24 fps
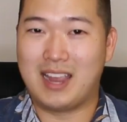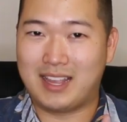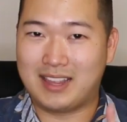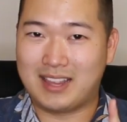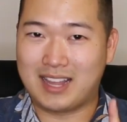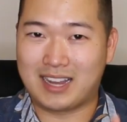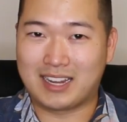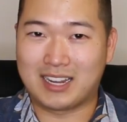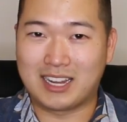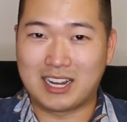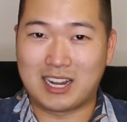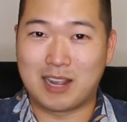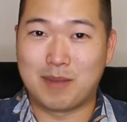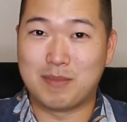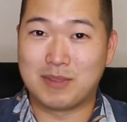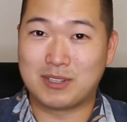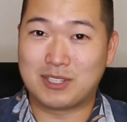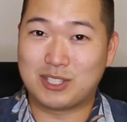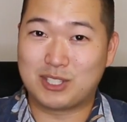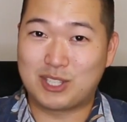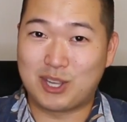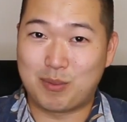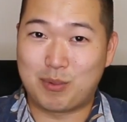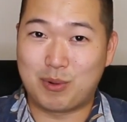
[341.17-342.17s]
And that can come
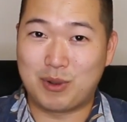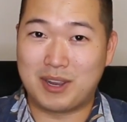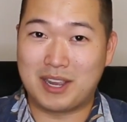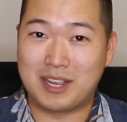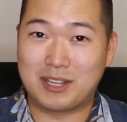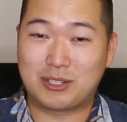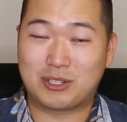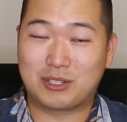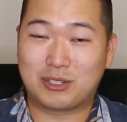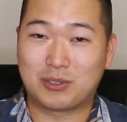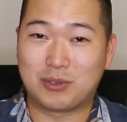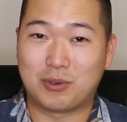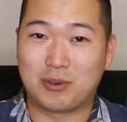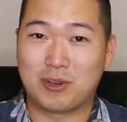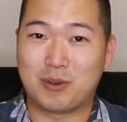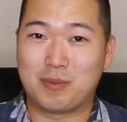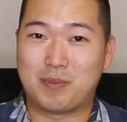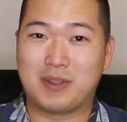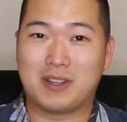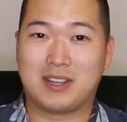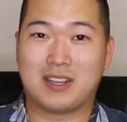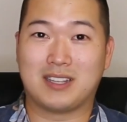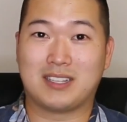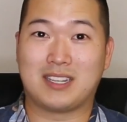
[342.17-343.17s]
as a double-edged sword
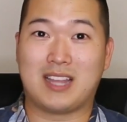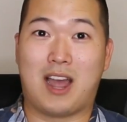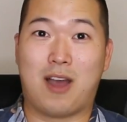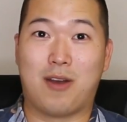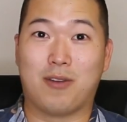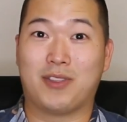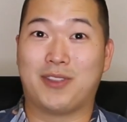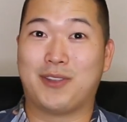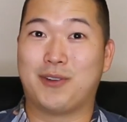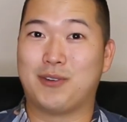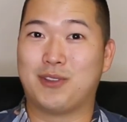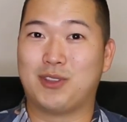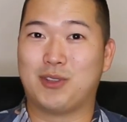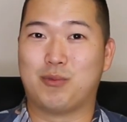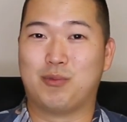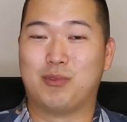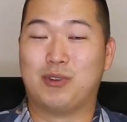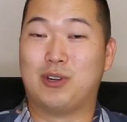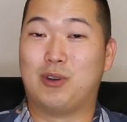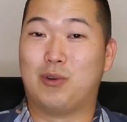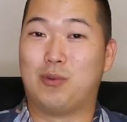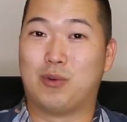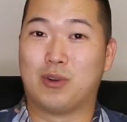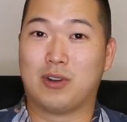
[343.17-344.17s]
because out there in the
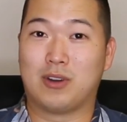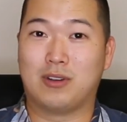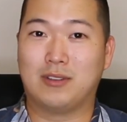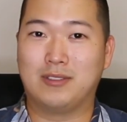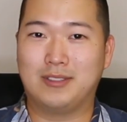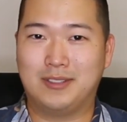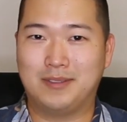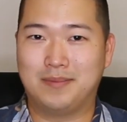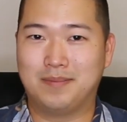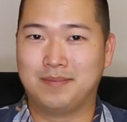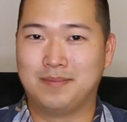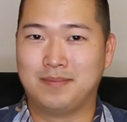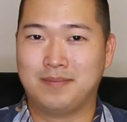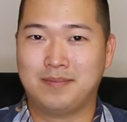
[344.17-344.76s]
real world,